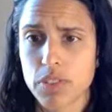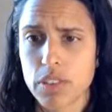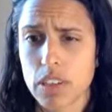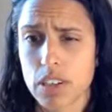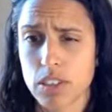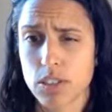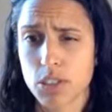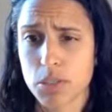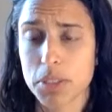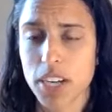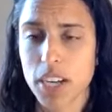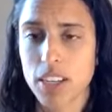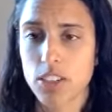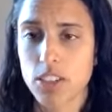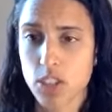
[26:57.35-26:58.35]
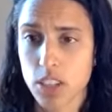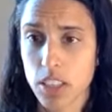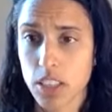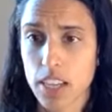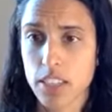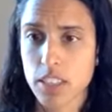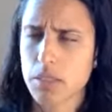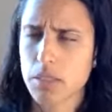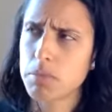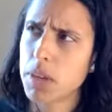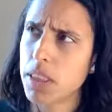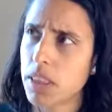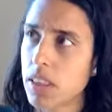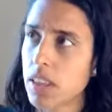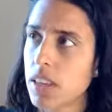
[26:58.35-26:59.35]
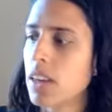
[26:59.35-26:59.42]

Clinical Dermatology last month